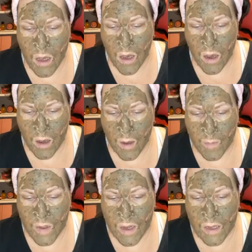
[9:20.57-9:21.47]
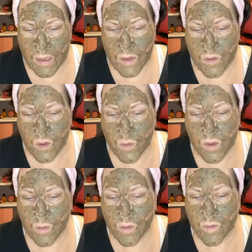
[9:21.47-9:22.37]
and it leaves you with
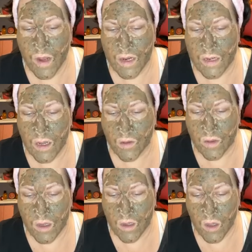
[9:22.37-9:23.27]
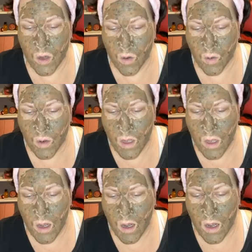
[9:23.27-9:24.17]
a refined, healthy glow.
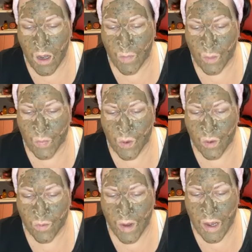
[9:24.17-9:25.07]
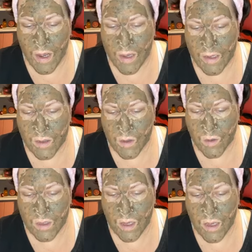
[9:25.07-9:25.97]
It purifies, so
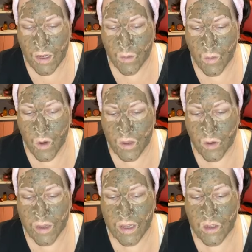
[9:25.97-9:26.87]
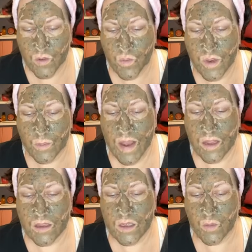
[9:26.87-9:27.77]
it's anyone looking to
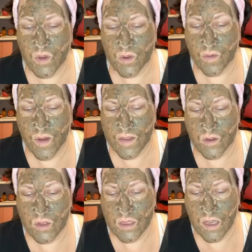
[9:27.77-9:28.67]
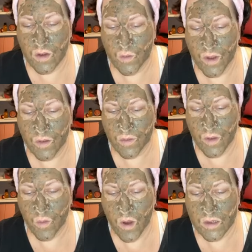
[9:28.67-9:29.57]
rebalance and purify their skin, whether they
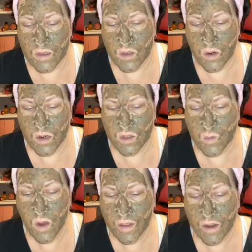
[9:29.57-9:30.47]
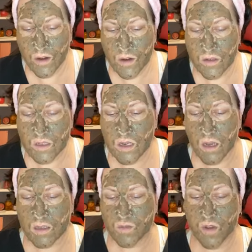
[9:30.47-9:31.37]
want to target a small area or
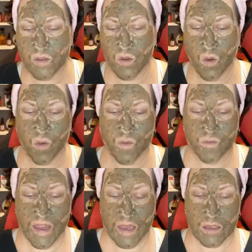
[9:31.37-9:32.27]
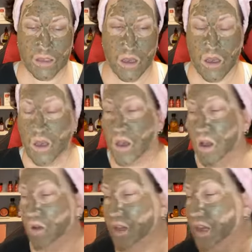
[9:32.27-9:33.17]
detoxify the whole face.
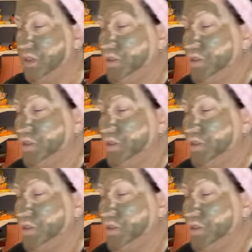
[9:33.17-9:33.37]
Okay,